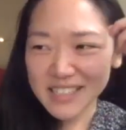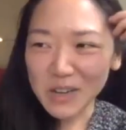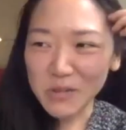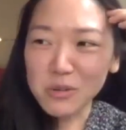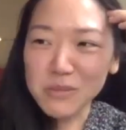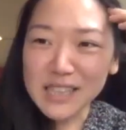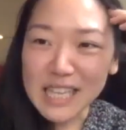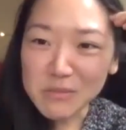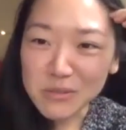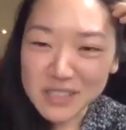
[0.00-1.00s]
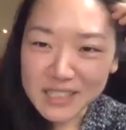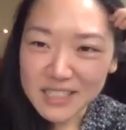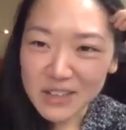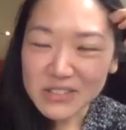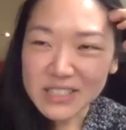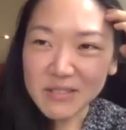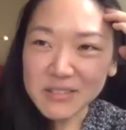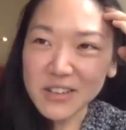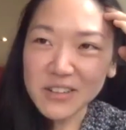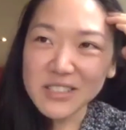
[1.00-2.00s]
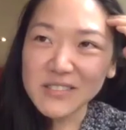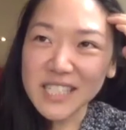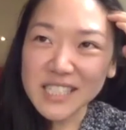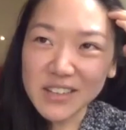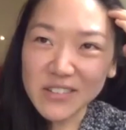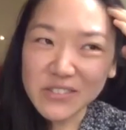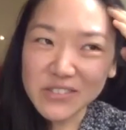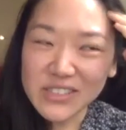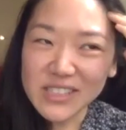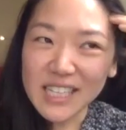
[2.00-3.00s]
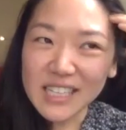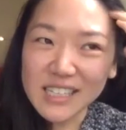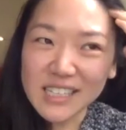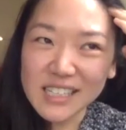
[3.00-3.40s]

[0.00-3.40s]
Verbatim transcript: that would have been labeled as self-sabotaging myself or like